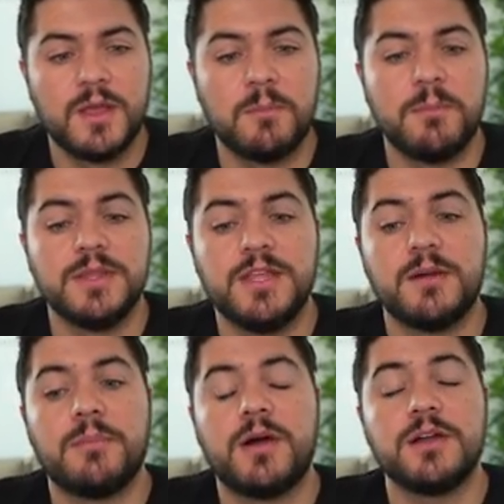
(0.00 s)
but they are
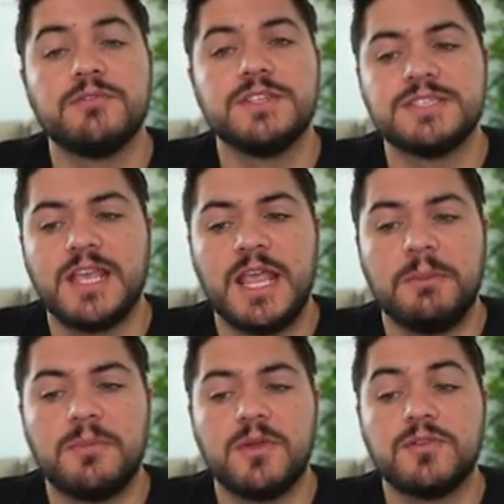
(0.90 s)
part of the
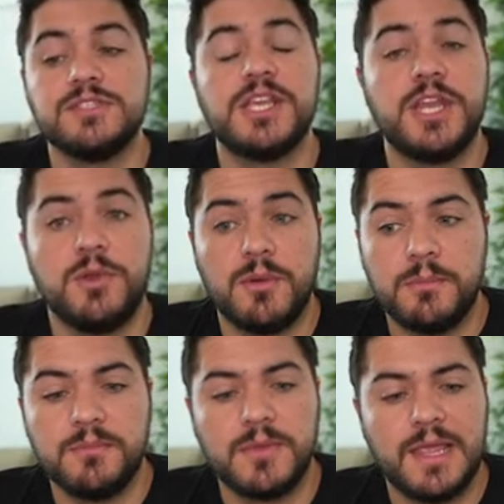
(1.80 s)
same
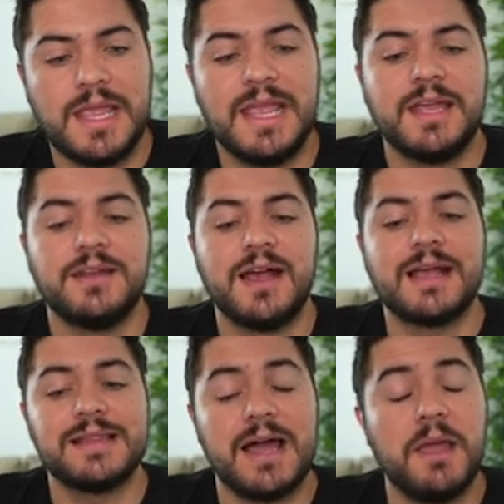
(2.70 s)
continuum. And a
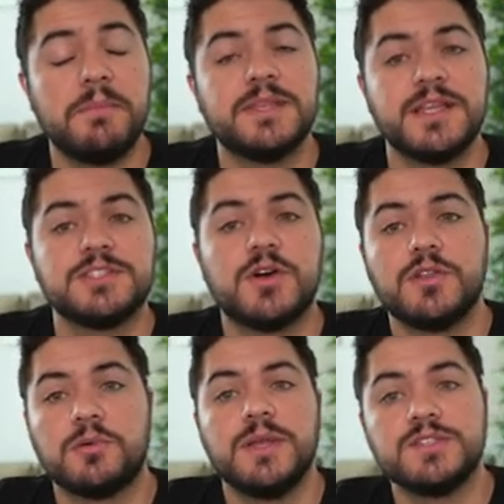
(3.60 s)
climate that
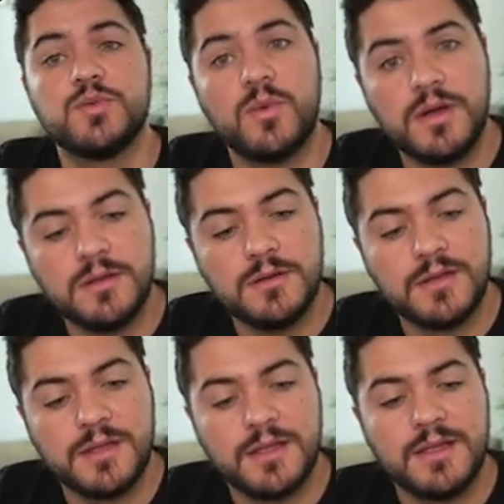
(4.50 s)
tolerates one
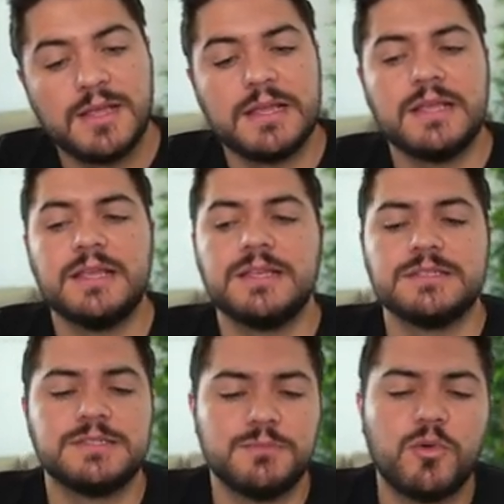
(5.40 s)

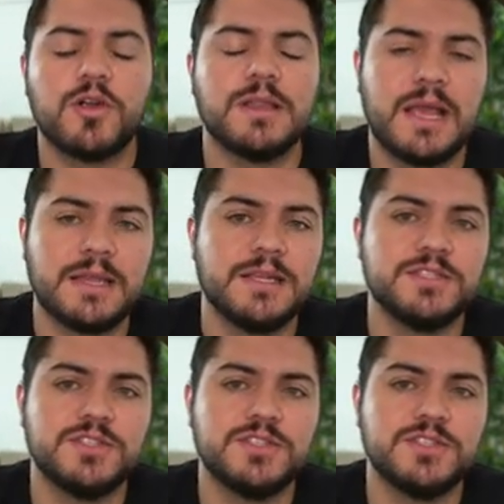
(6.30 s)
is more likely to